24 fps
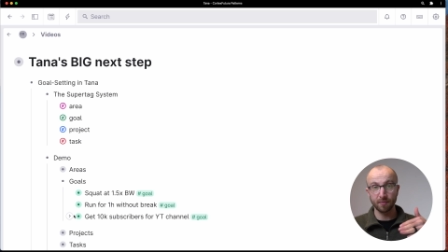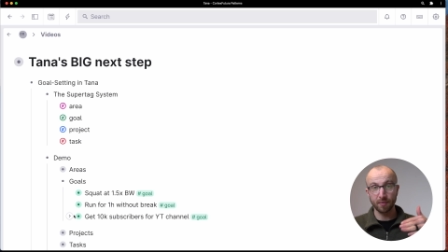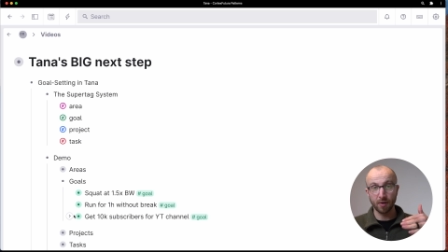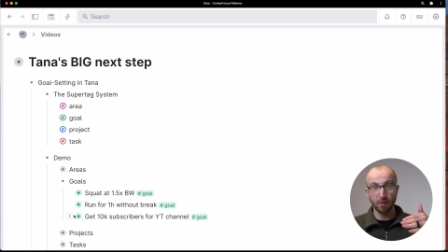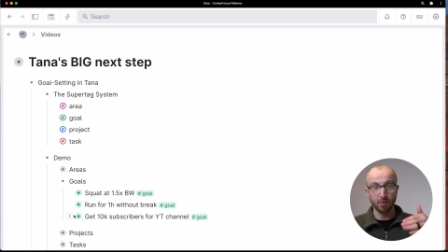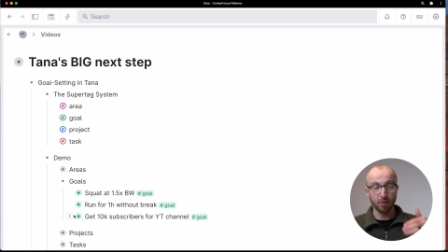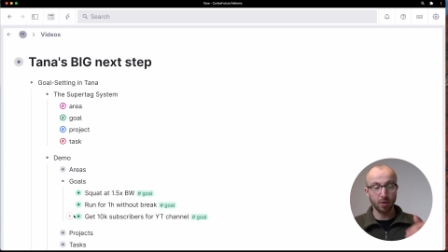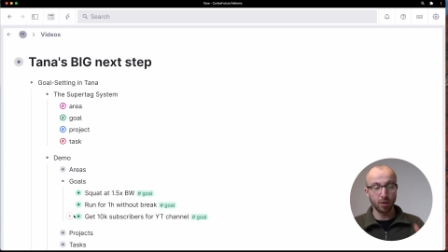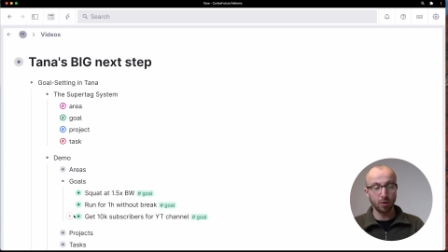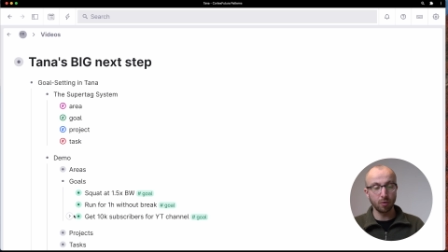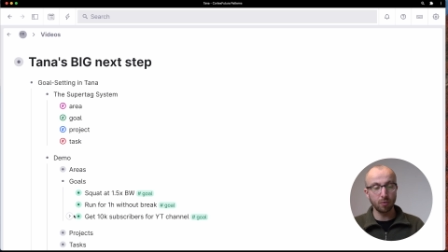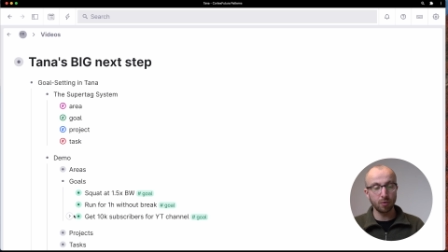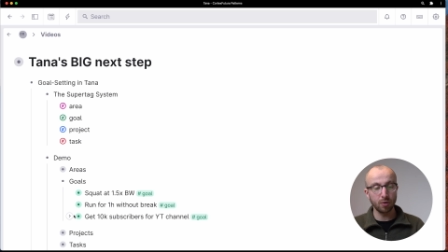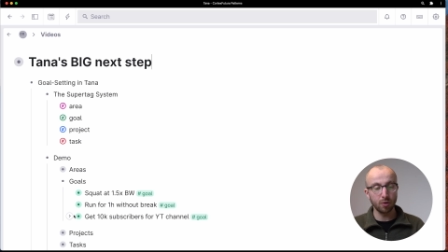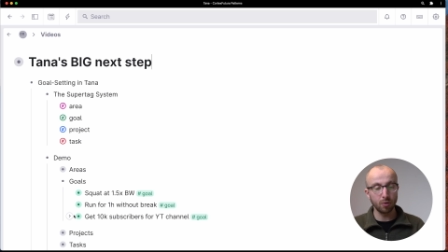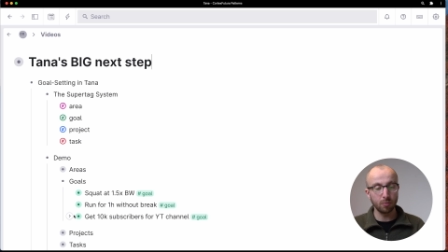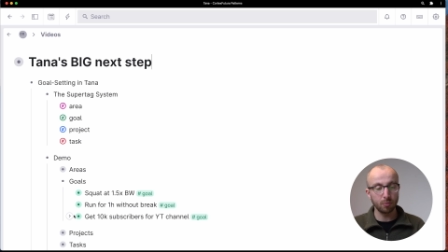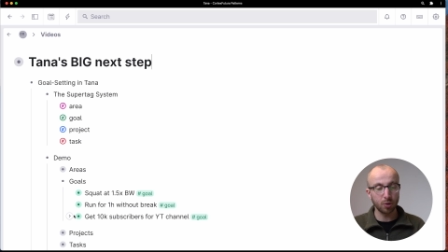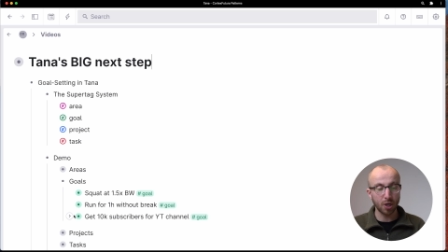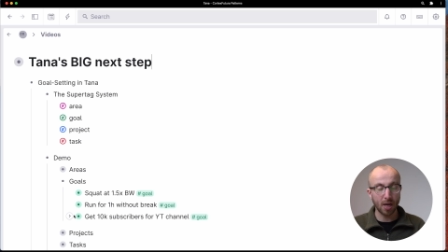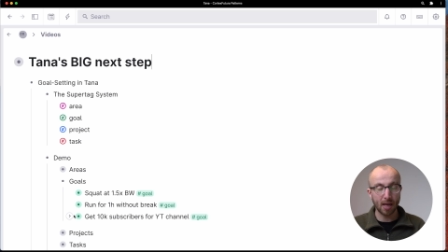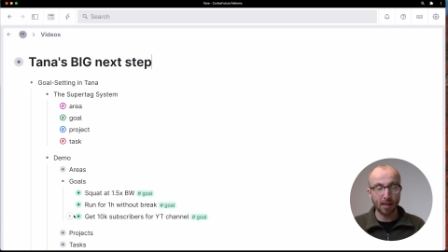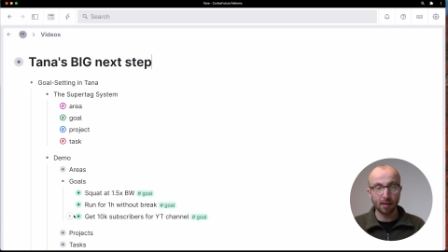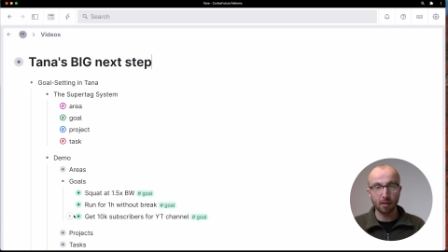very YouTube
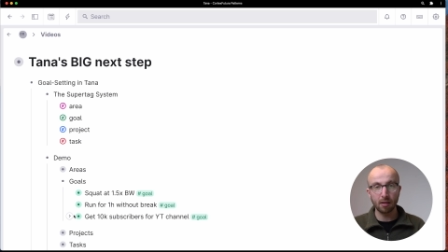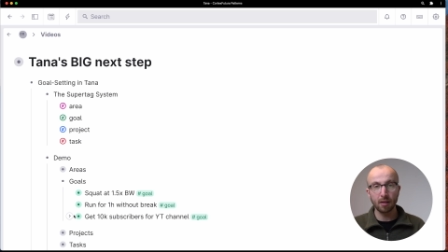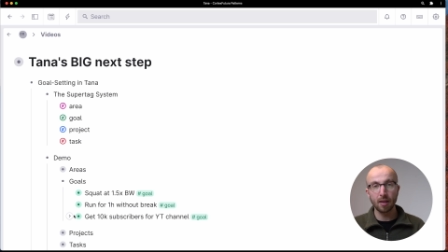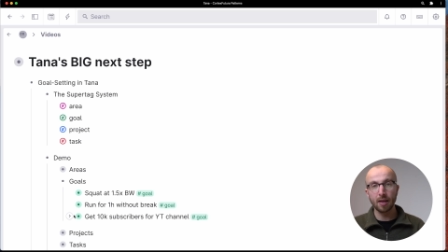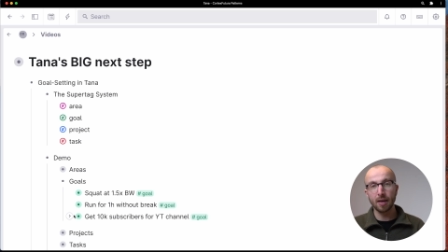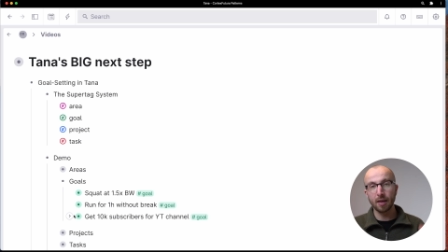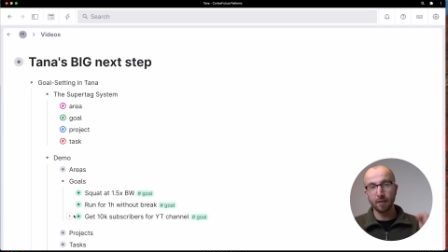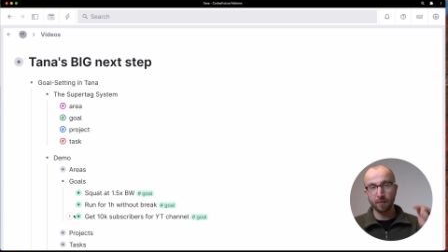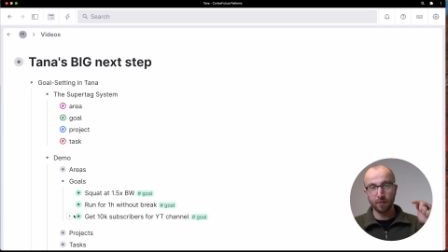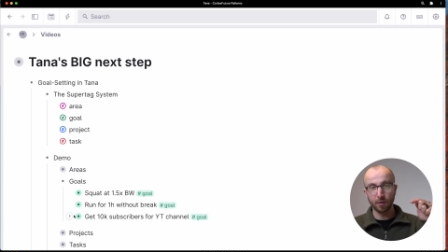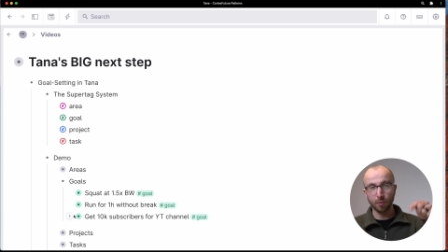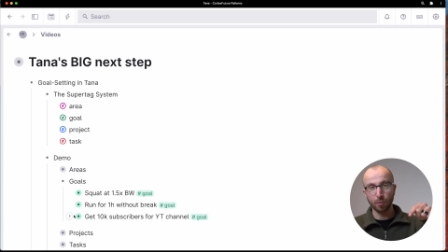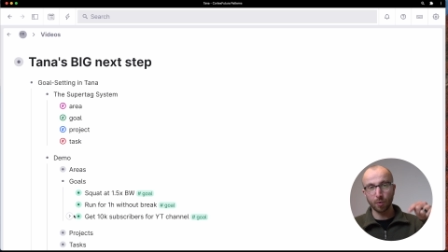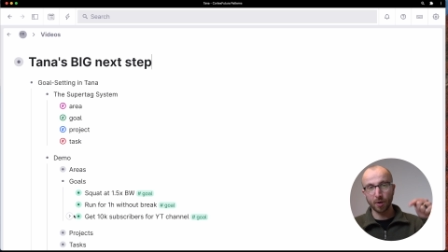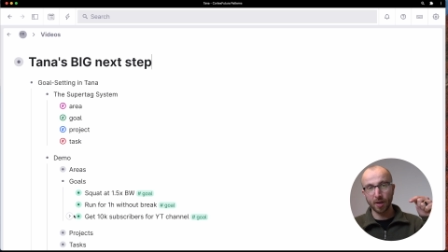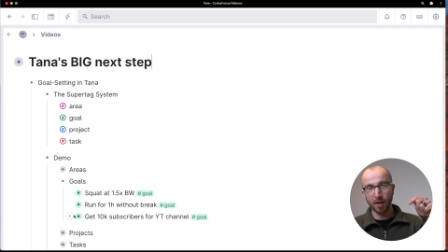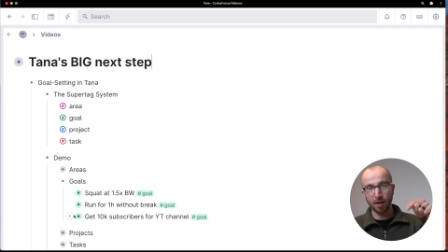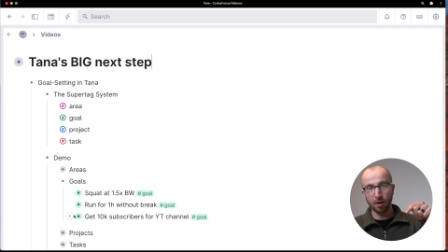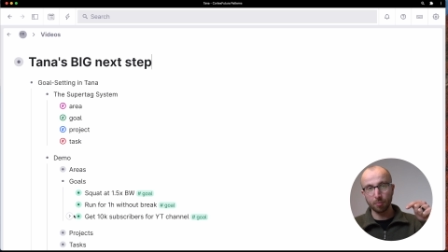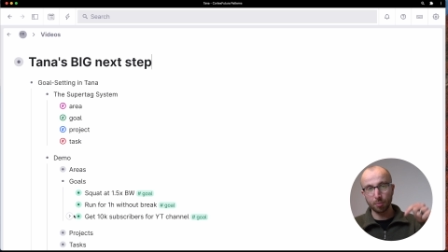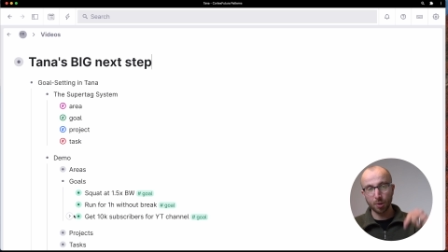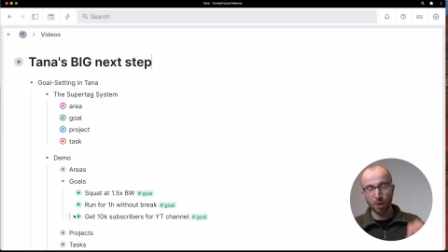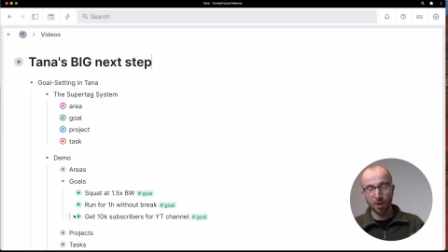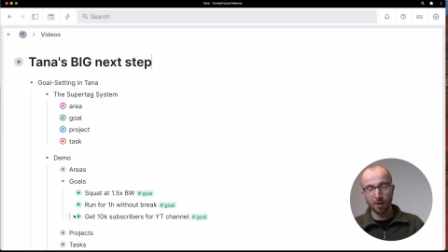channel. If you want to
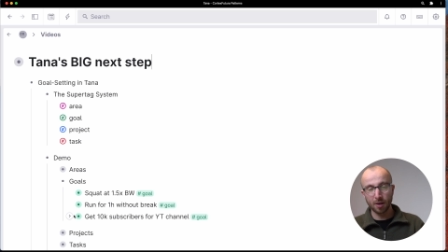help,